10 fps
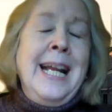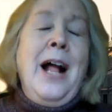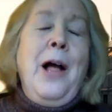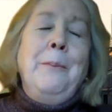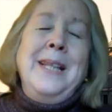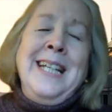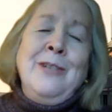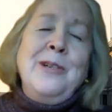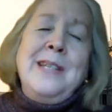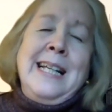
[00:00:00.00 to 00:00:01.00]
But the
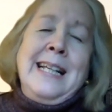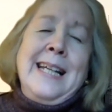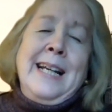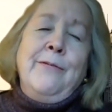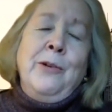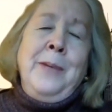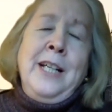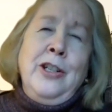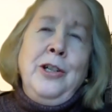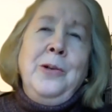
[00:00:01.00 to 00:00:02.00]
interesting thing for me
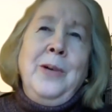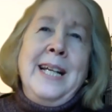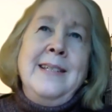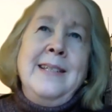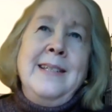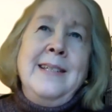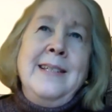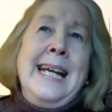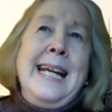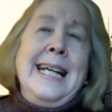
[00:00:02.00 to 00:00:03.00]
too is that
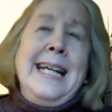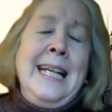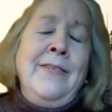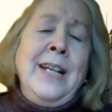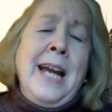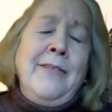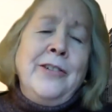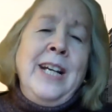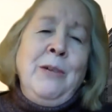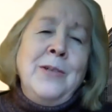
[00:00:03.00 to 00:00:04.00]
even
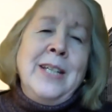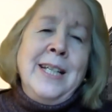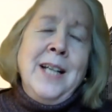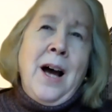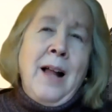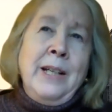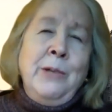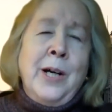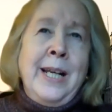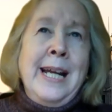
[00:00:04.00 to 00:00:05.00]
after he was in
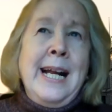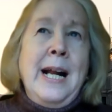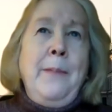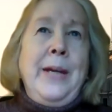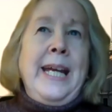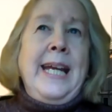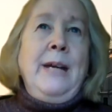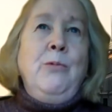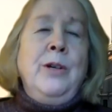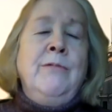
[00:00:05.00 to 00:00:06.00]
Hollywood,
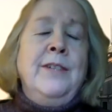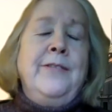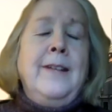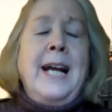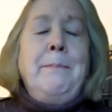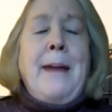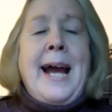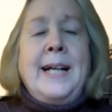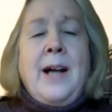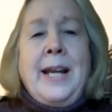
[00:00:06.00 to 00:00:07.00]
he would reflect
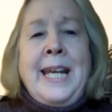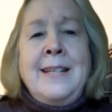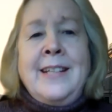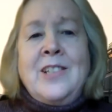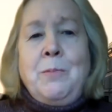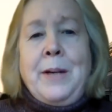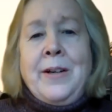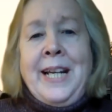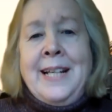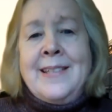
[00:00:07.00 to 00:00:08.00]
back on his
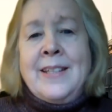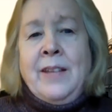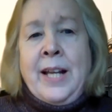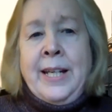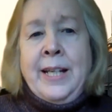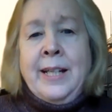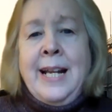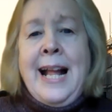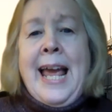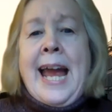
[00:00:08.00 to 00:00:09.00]
experience of London.
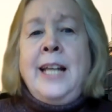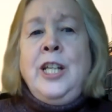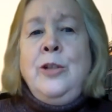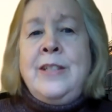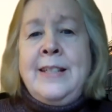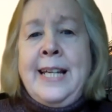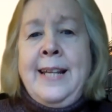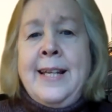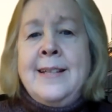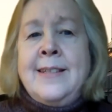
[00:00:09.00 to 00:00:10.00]
And you
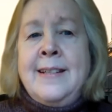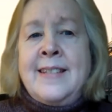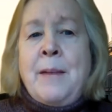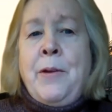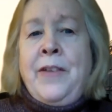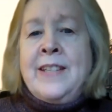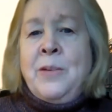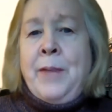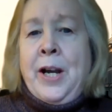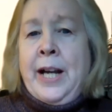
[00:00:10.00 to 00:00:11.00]
see this in some of his
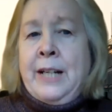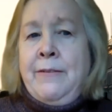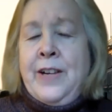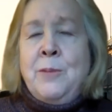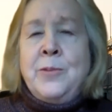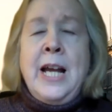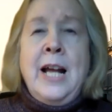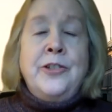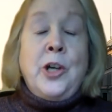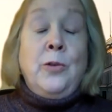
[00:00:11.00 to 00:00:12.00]
American films.
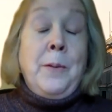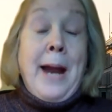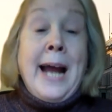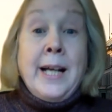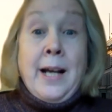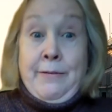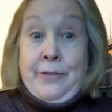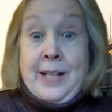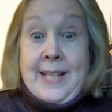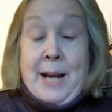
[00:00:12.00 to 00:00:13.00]
So Rebecca, for
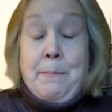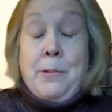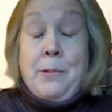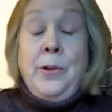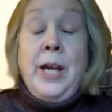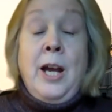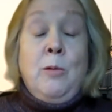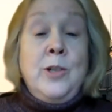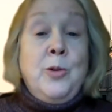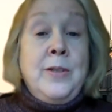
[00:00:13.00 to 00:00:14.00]
example,
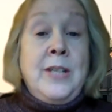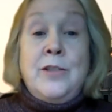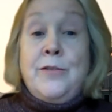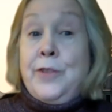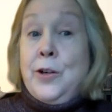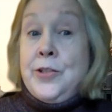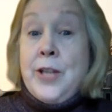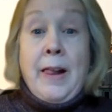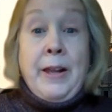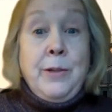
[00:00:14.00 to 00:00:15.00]
which was his first
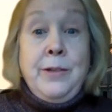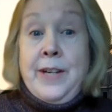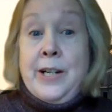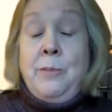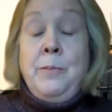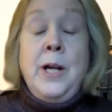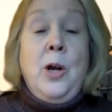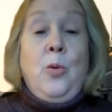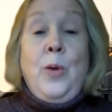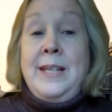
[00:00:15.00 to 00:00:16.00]
Hollywood film
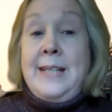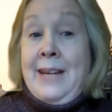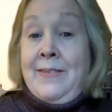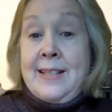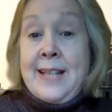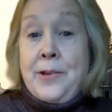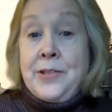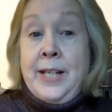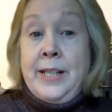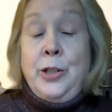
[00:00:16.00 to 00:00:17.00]
with David
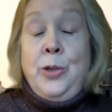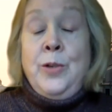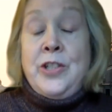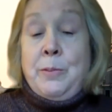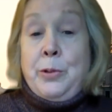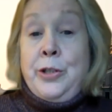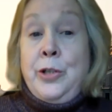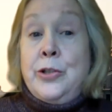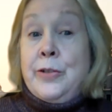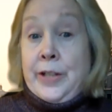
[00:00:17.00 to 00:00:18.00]
Selznick, who was the
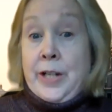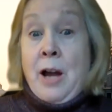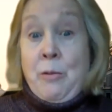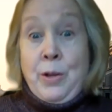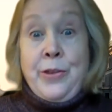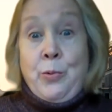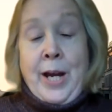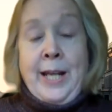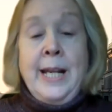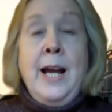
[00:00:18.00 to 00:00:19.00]
producer for Gone with the
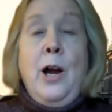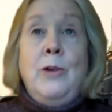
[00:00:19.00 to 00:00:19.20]
Wind.